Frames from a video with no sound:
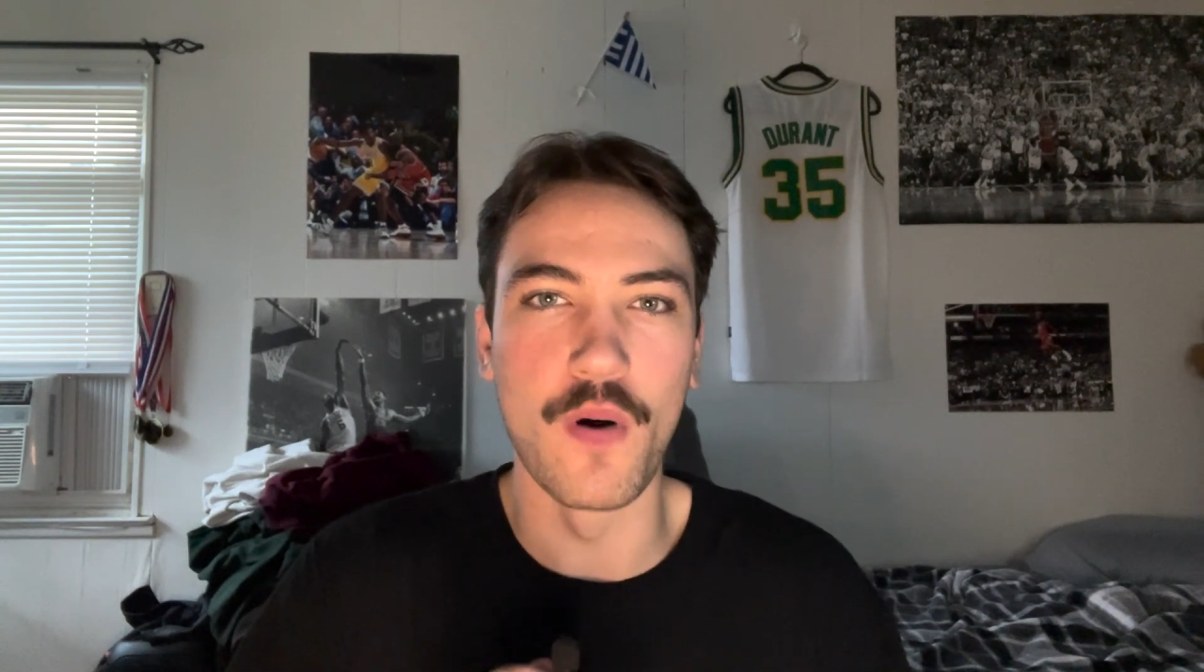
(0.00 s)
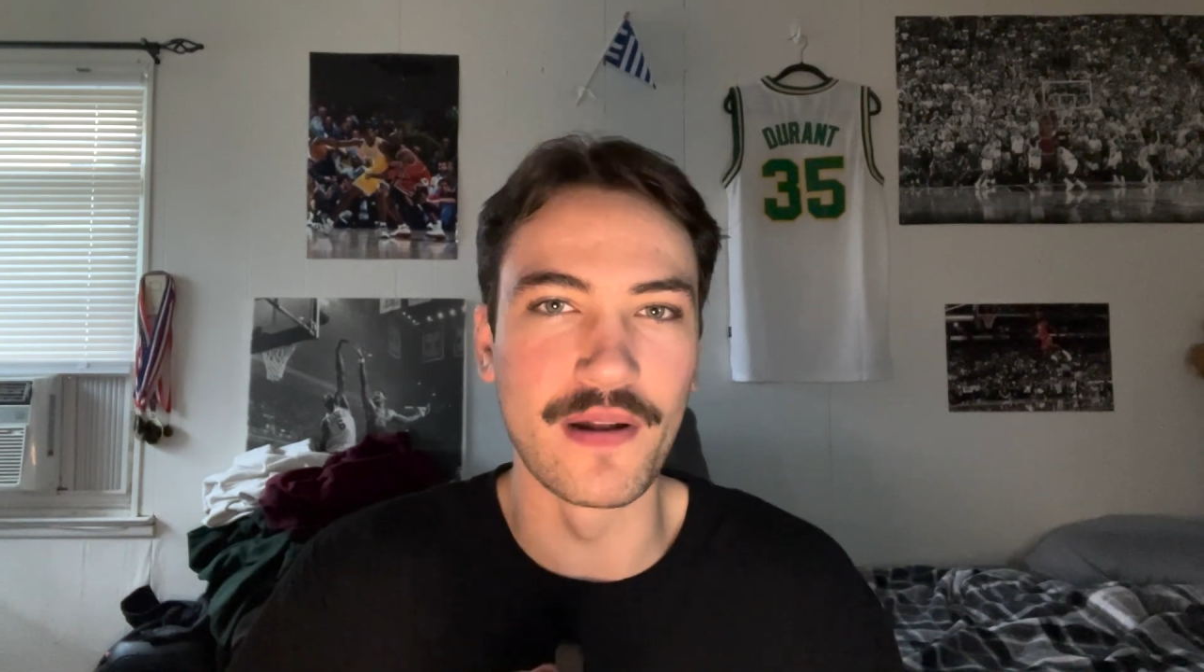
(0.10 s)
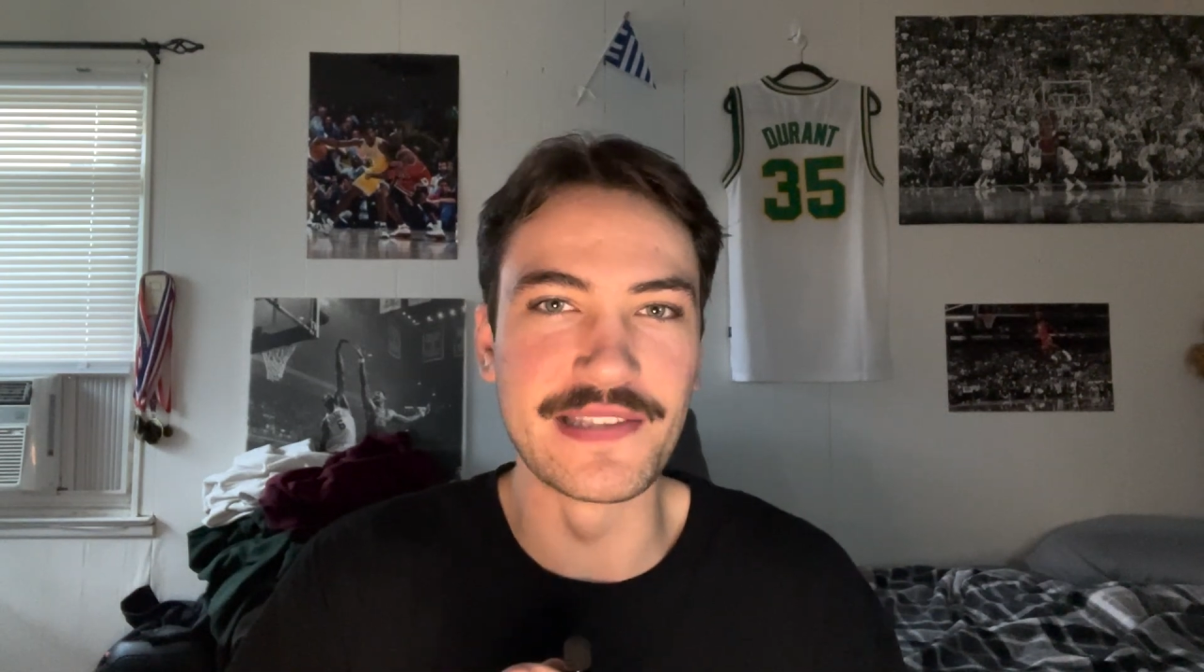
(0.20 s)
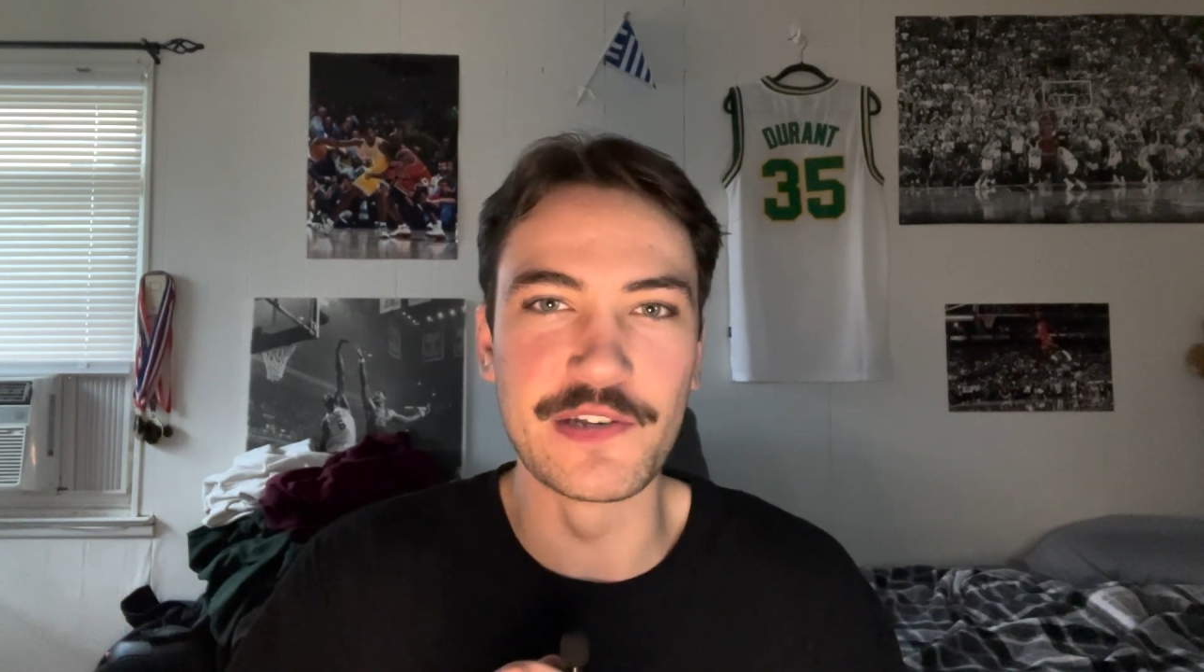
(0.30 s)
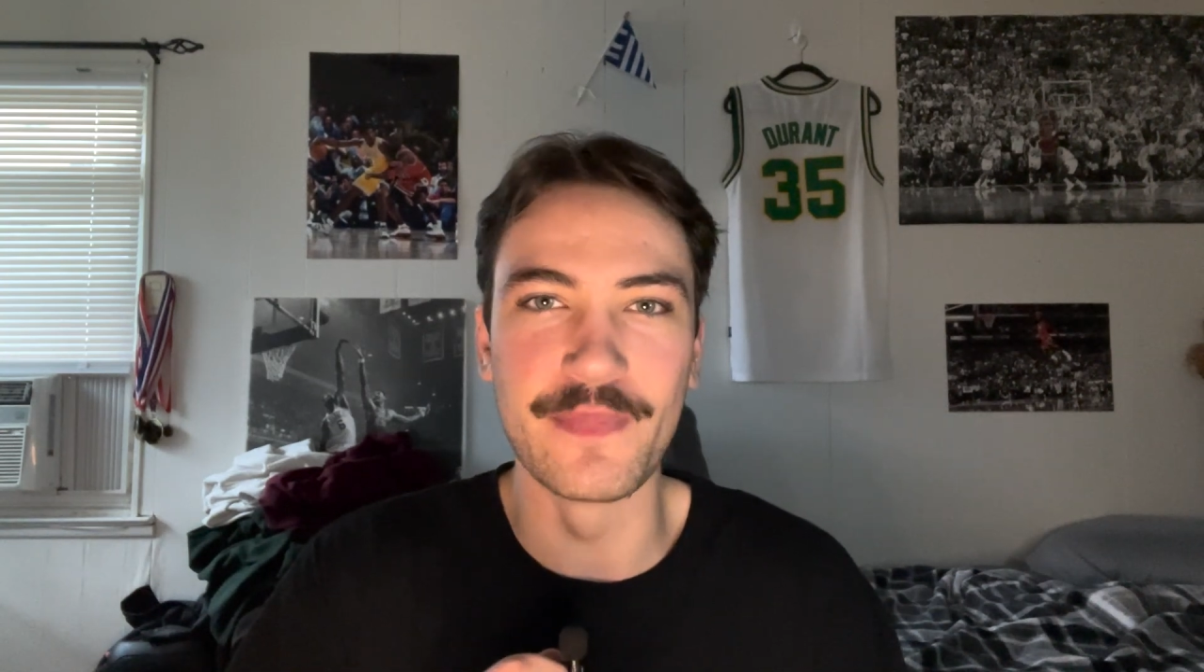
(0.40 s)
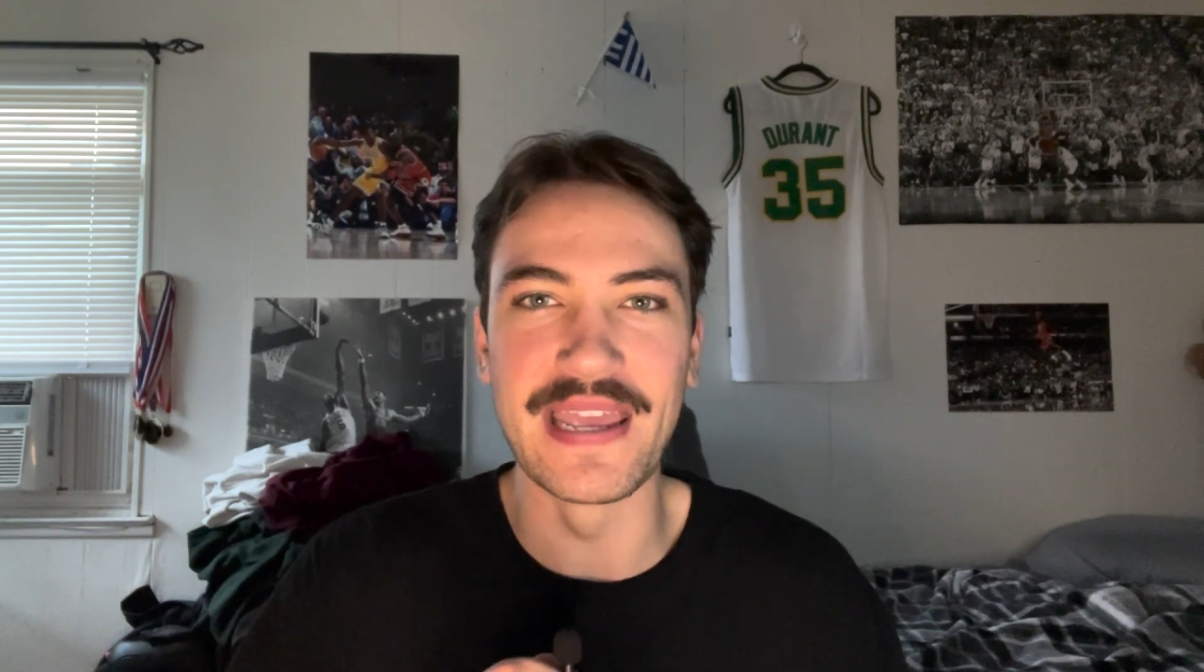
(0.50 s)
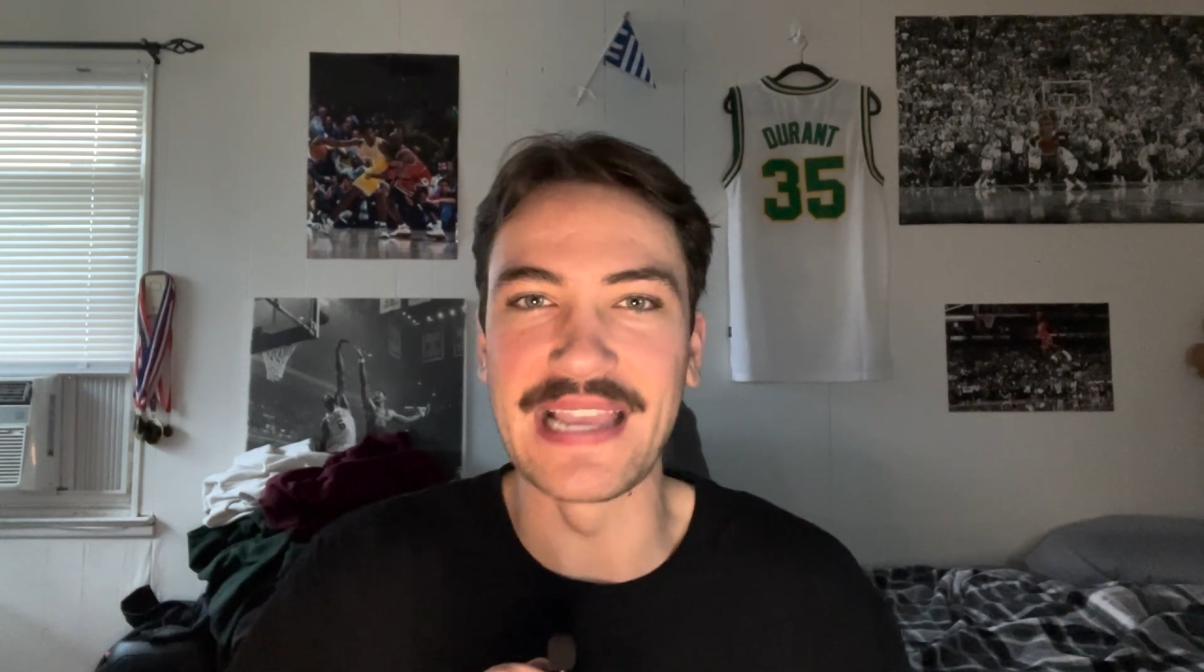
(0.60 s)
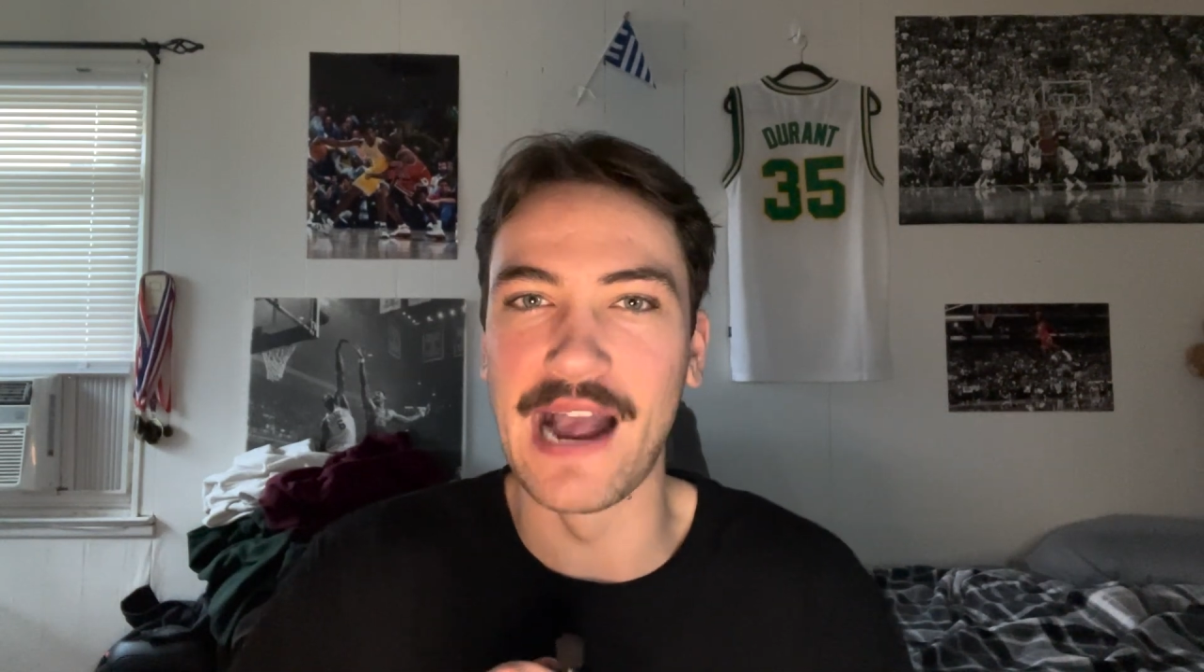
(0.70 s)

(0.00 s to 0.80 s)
wanted to make